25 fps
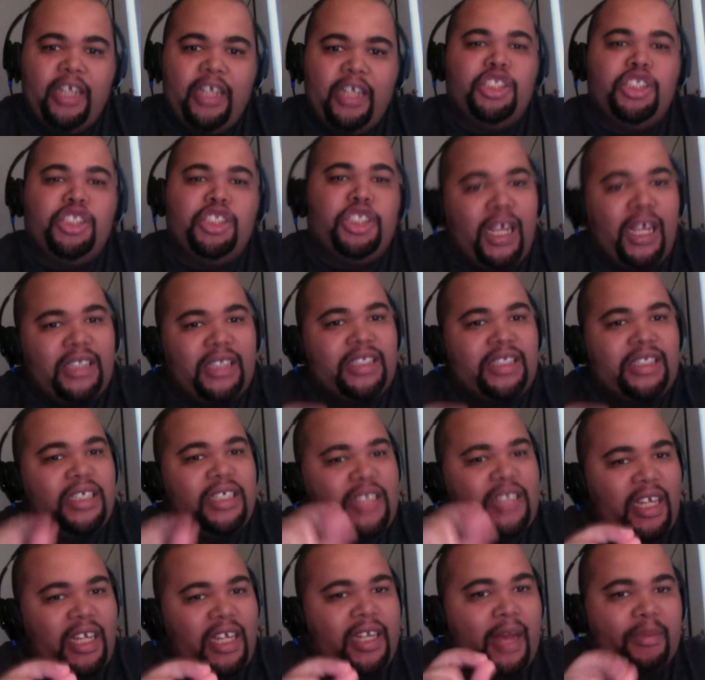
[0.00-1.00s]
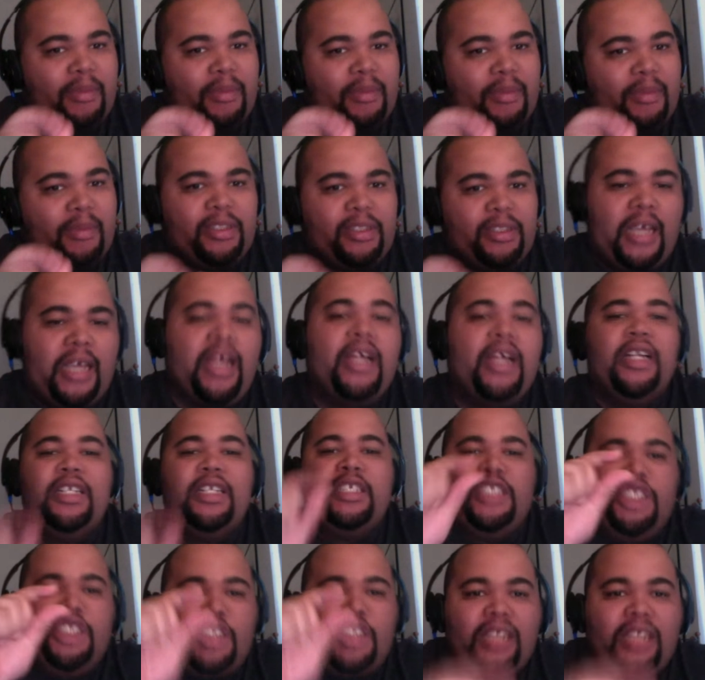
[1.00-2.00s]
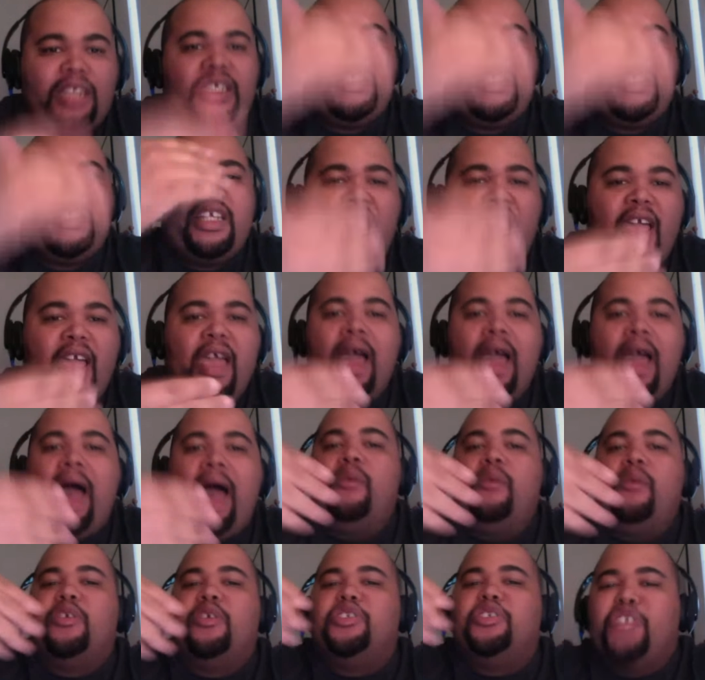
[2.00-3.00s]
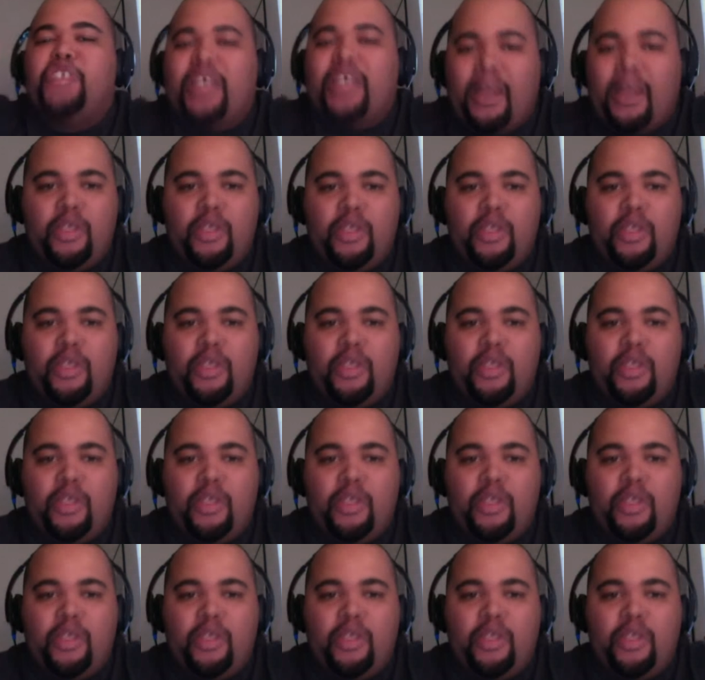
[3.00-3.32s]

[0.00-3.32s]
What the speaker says: Just to see an upset, just to see how it would shake up